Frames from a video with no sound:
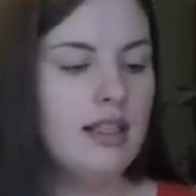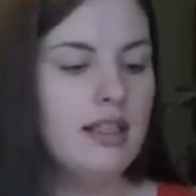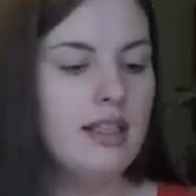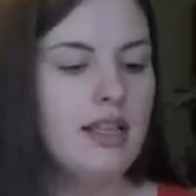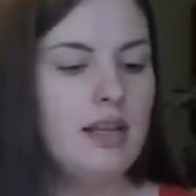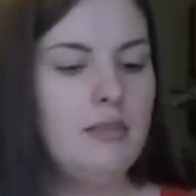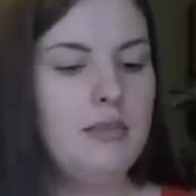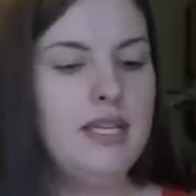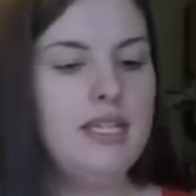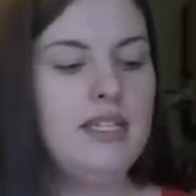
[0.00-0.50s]

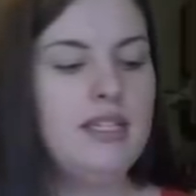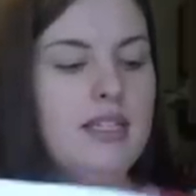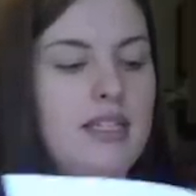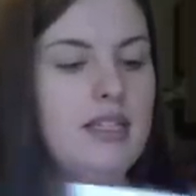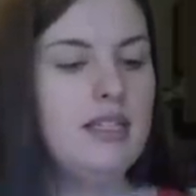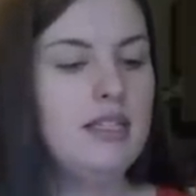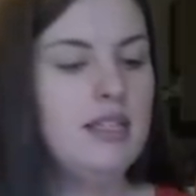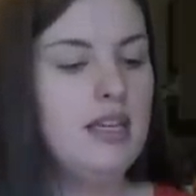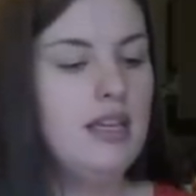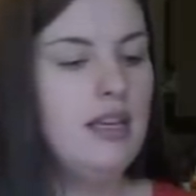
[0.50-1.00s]
Let me
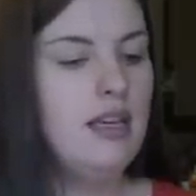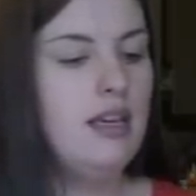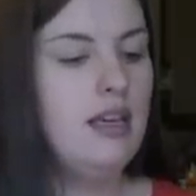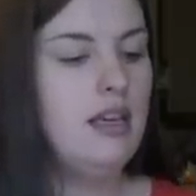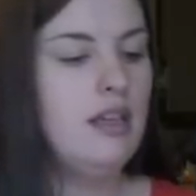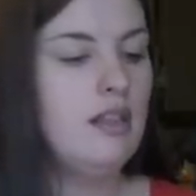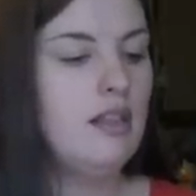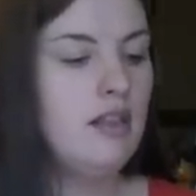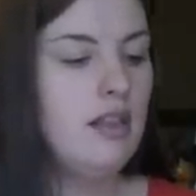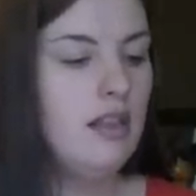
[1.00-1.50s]
see,
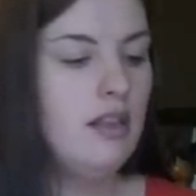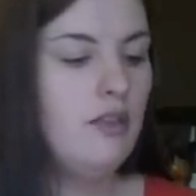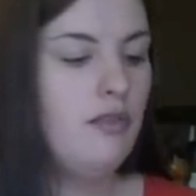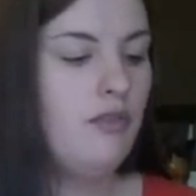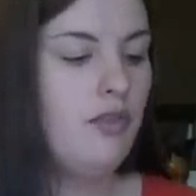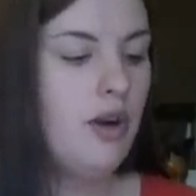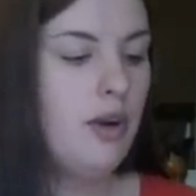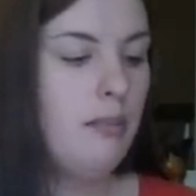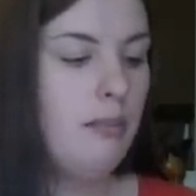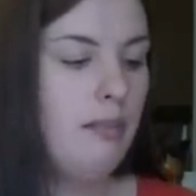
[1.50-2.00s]
I think the
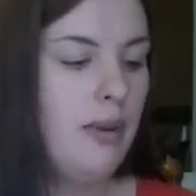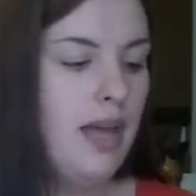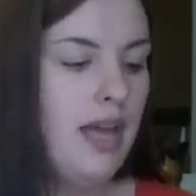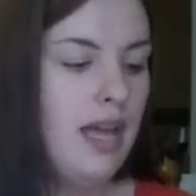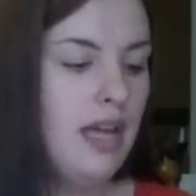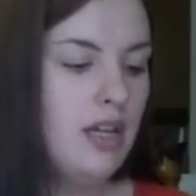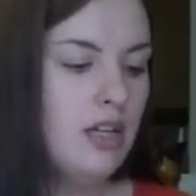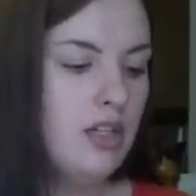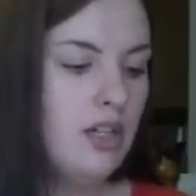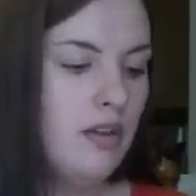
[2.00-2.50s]
front
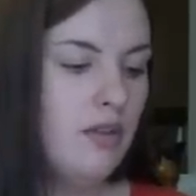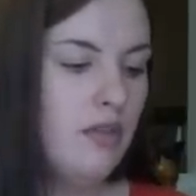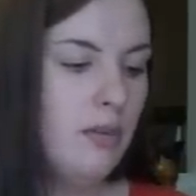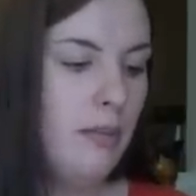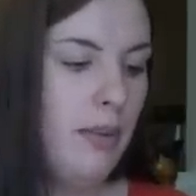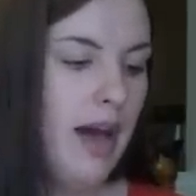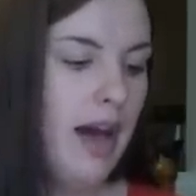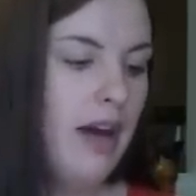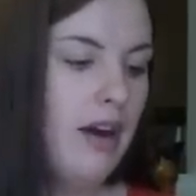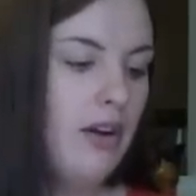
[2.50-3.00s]
page of the
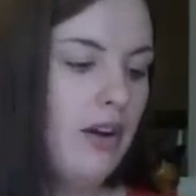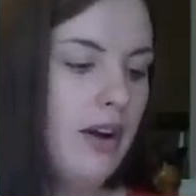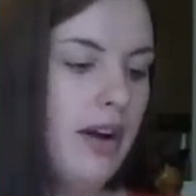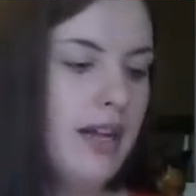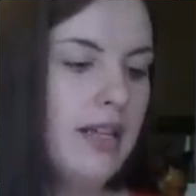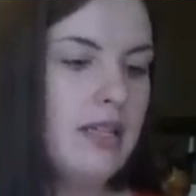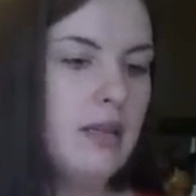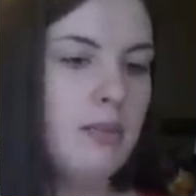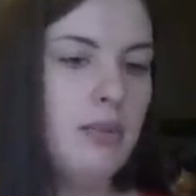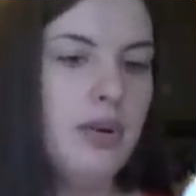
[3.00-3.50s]
pattern
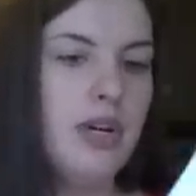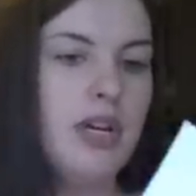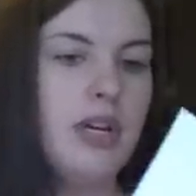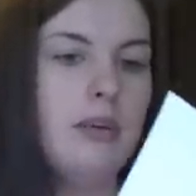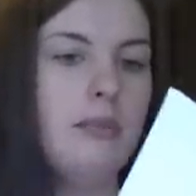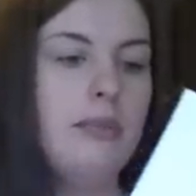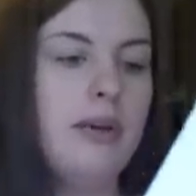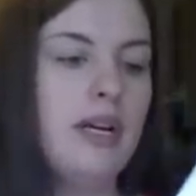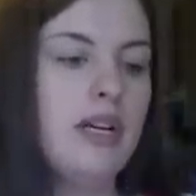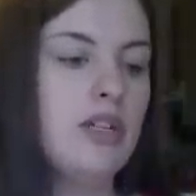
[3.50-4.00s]
has a pretty
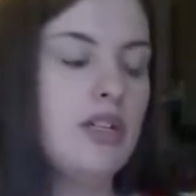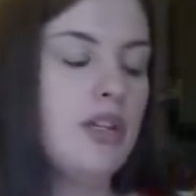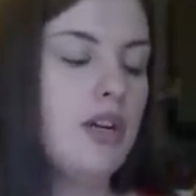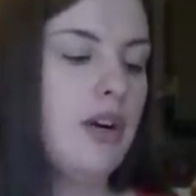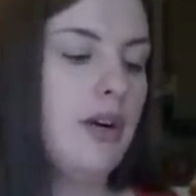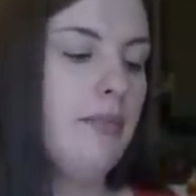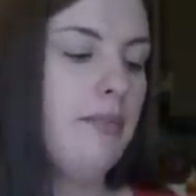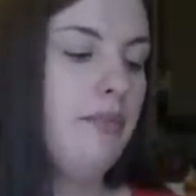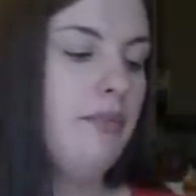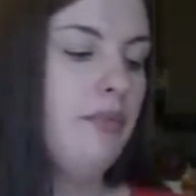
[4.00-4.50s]
good
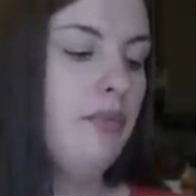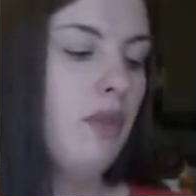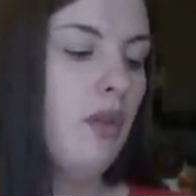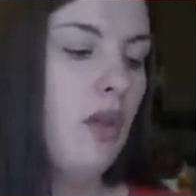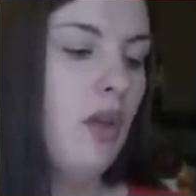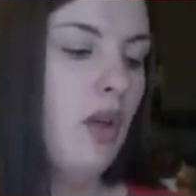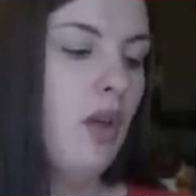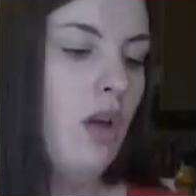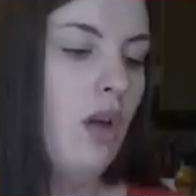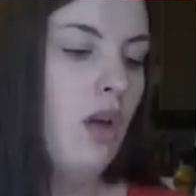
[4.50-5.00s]
picture
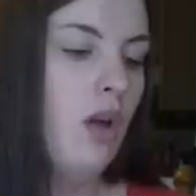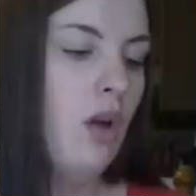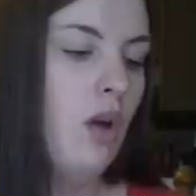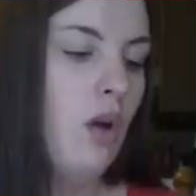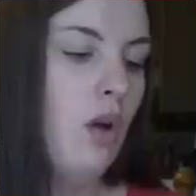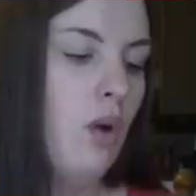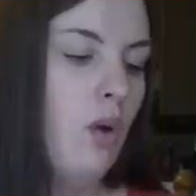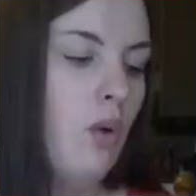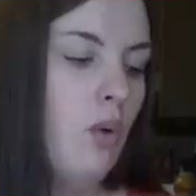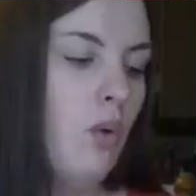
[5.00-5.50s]

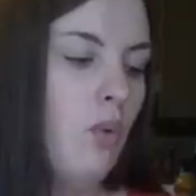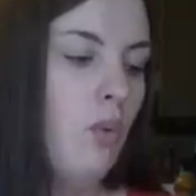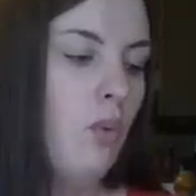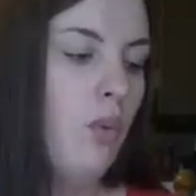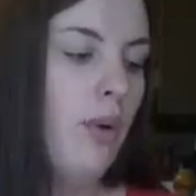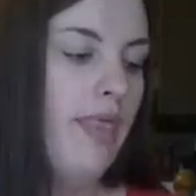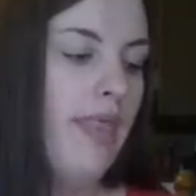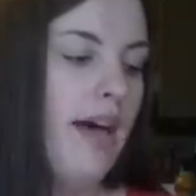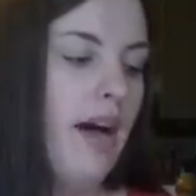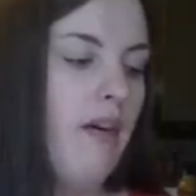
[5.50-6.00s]

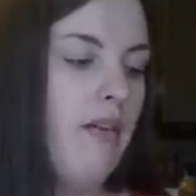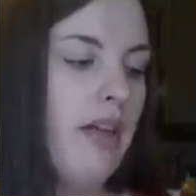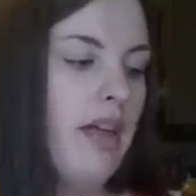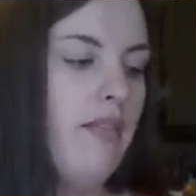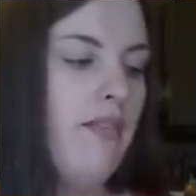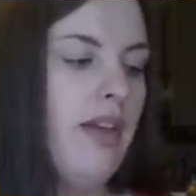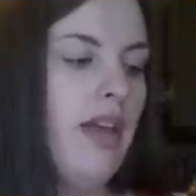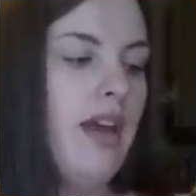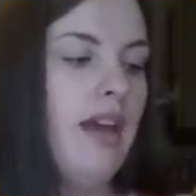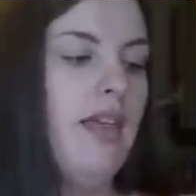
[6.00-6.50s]
without
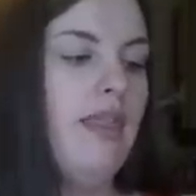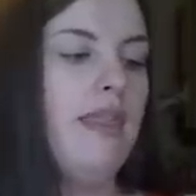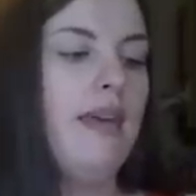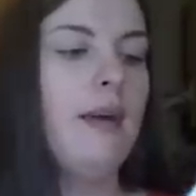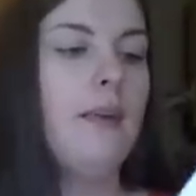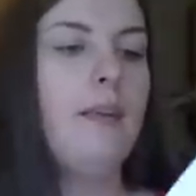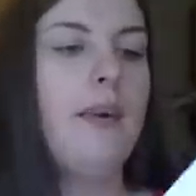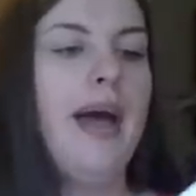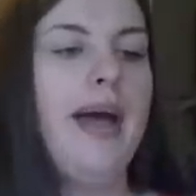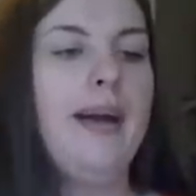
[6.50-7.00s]
giving
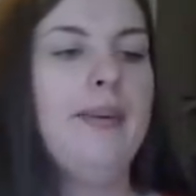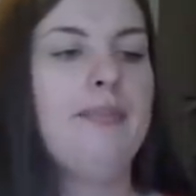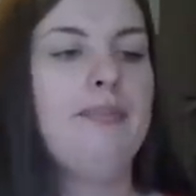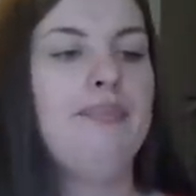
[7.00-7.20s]
anything away.